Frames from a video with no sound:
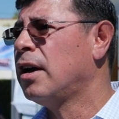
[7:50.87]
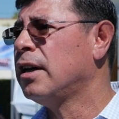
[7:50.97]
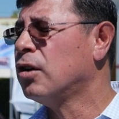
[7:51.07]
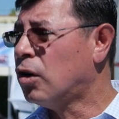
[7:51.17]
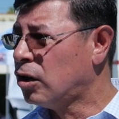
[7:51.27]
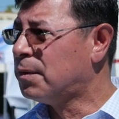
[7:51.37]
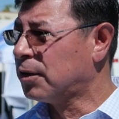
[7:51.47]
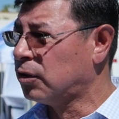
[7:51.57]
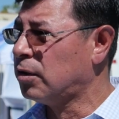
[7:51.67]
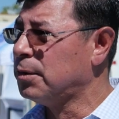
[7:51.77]
in all of our
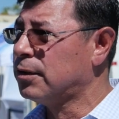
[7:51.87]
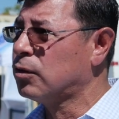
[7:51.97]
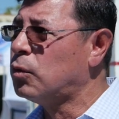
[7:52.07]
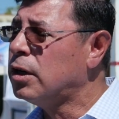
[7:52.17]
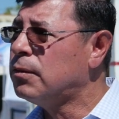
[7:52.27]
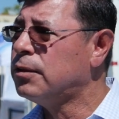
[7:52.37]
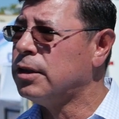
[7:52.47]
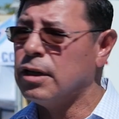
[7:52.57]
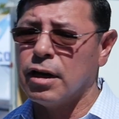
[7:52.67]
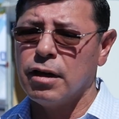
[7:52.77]
services. One of
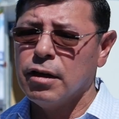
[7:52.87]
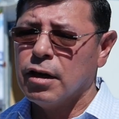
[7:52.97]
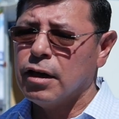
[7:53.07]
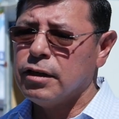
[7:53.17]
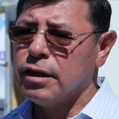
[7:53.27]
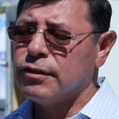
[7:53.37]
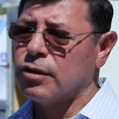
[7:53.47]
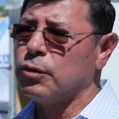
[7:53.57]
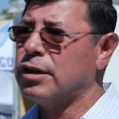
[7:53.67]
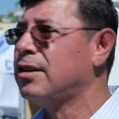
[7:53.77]
the needs
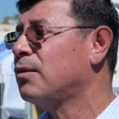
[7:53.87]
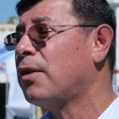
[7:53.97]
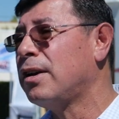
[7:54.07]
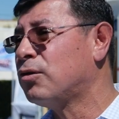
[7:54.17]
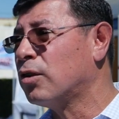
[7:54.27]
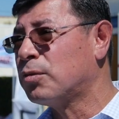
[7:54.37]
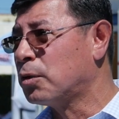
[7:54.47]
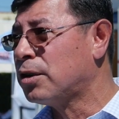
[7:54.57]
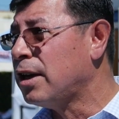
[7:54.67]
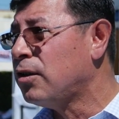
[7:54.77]
that we identified is
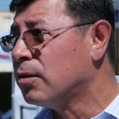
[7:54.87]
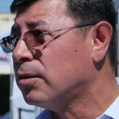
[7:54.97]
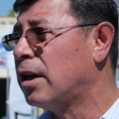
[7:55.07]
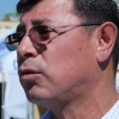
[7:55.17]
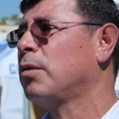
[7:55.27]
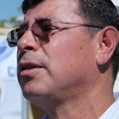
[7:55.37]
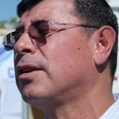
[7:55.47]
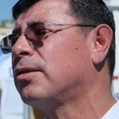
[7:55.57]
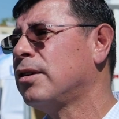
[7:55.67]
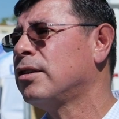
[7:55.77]
transportation. That's why in
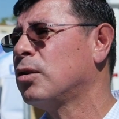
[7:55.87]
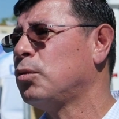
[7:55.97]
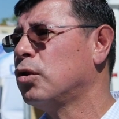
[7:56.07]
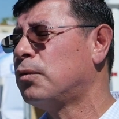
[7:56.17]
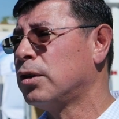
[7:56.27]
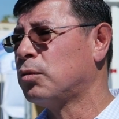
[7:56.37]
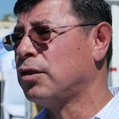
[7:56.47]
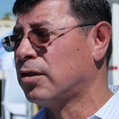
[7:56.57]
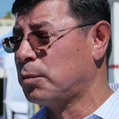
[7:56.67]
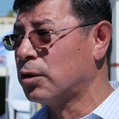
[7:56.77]
our center we offer
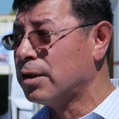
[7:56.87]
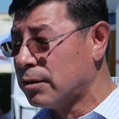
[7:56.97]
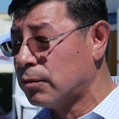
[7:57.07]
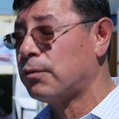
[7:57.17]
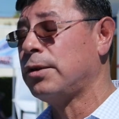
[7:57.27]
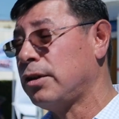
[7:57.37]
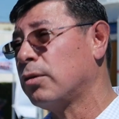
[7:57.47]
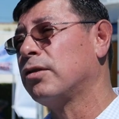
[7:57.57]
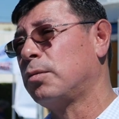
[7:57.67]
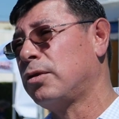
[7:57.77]
free
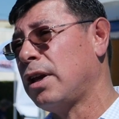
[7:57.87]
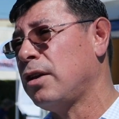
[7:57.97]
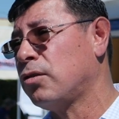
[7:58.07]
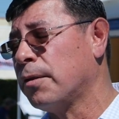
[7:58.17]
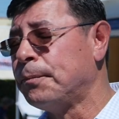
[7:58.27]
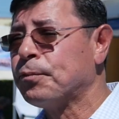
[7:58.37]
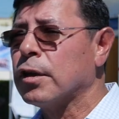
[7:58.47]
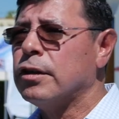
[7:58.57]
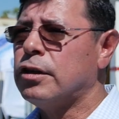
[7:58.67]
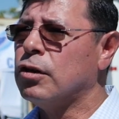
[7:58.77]
transportation.
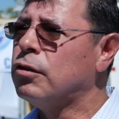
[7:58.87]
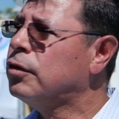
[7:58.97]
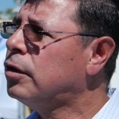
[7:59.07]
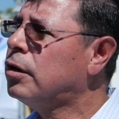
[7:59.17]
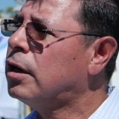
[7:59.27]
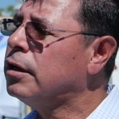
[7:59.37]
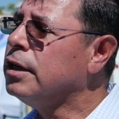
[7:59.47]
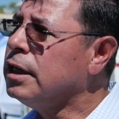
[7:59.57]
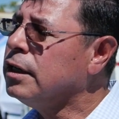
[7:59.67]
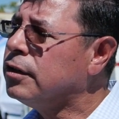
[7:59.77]
The other
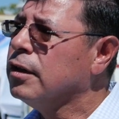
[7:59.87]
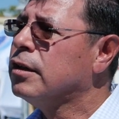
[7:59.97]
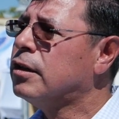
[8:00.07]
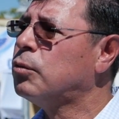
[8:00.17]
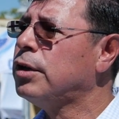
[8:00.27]
need that